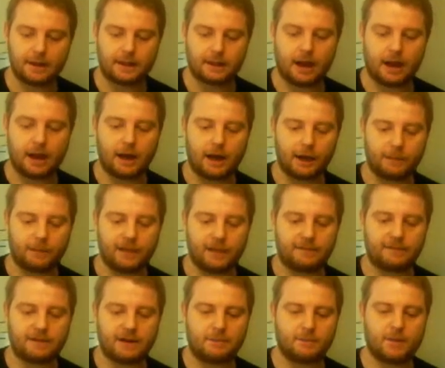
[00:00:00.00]
I like what
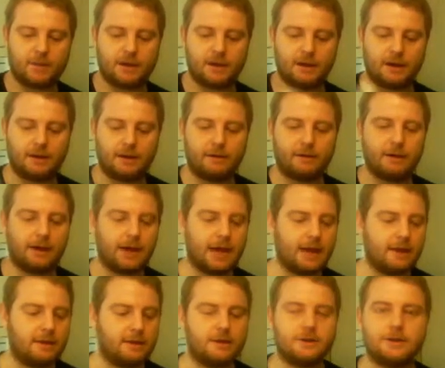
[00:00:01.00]
they've done with her
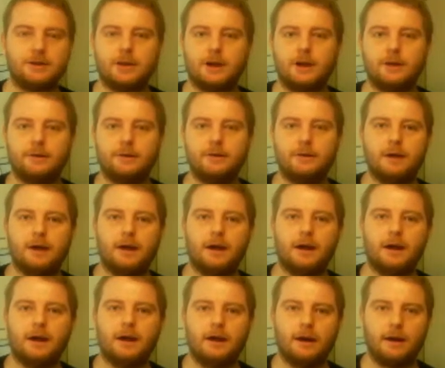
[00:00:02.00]
in the show
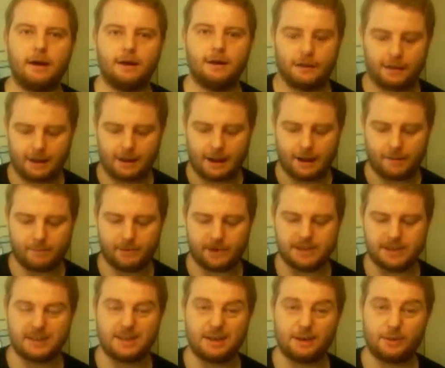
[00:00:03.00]
up
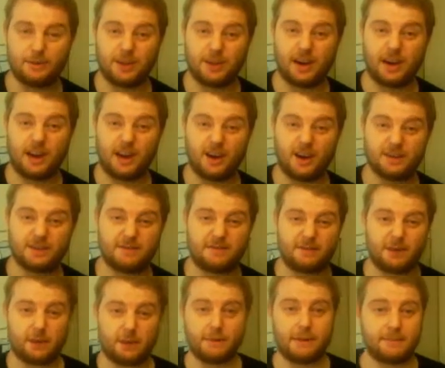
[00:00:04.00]
until the last
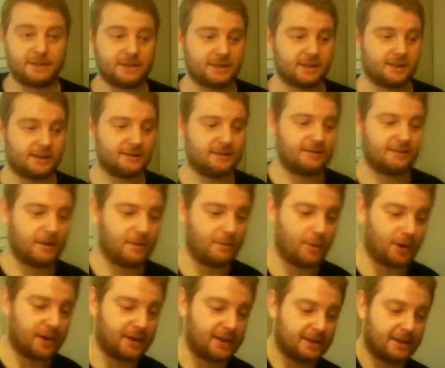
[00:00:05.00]
few episodes, if I'm
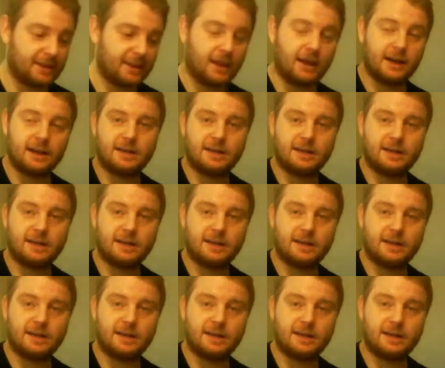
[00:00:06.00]
honest. I